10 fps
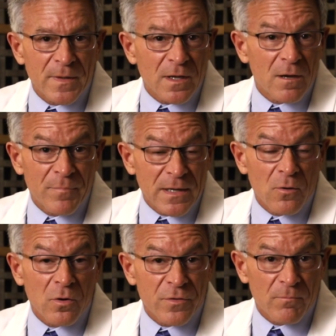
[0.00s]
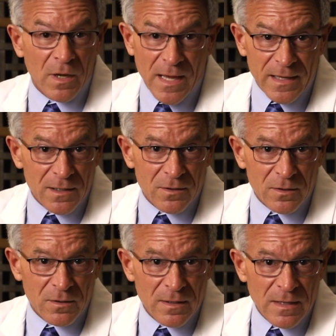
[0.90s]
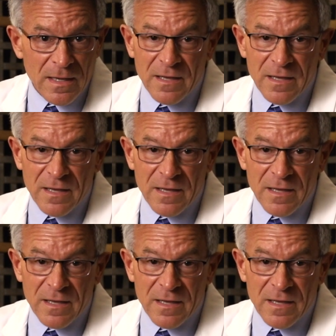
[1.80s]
the company Orthomolecular.